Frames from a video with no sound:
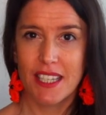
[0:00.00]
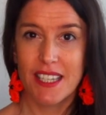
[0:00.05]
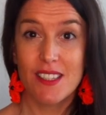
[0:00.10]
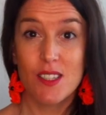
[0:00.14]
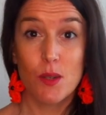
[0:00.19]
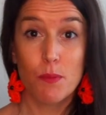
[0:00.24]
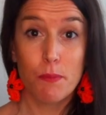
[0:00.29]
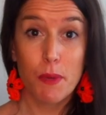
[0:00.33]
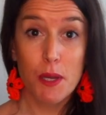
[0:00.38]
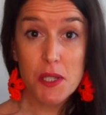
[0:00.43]

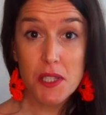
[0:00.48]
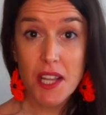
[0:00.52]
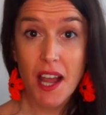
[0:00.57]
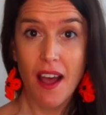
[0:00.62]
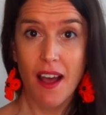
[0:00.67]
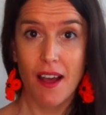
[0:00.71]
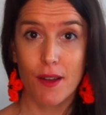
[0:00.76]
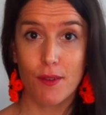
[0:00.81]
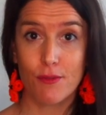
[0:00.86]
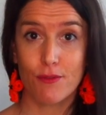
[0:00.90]
is a
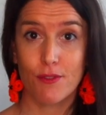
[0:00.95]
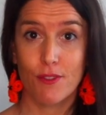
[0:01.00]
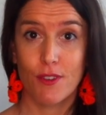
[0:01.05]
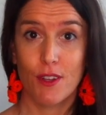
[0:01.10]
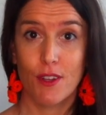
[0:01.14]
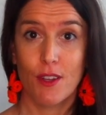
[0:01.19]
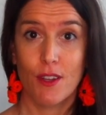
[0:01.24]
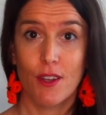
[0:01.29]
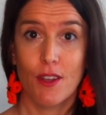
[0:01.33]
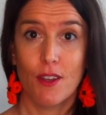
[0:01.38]
must-have
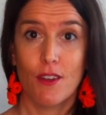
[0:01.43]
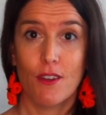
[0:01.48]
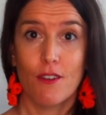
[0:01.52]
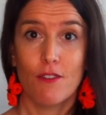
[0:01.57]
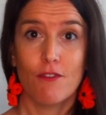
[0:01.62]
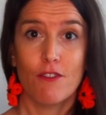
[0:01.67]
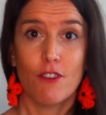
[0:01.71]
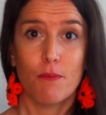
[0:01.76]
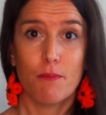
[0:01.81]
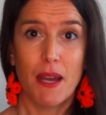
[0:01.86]

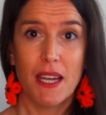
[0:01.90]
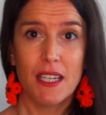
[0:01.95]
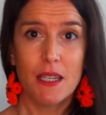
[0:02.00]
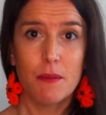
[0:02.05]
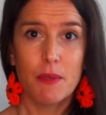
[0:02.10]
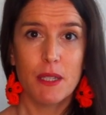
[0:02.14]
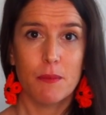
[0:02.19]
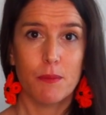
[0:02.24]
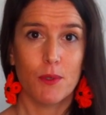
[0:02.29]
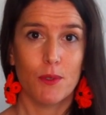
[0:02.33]
for
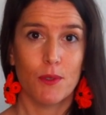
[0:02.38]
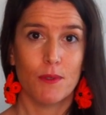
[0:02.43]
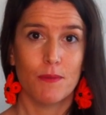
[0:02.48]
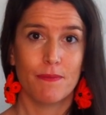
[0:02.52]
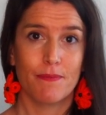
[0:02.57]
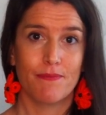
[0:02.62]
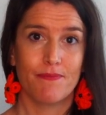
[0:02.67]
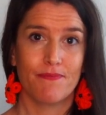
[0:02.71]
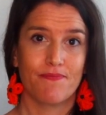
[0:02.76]
many people,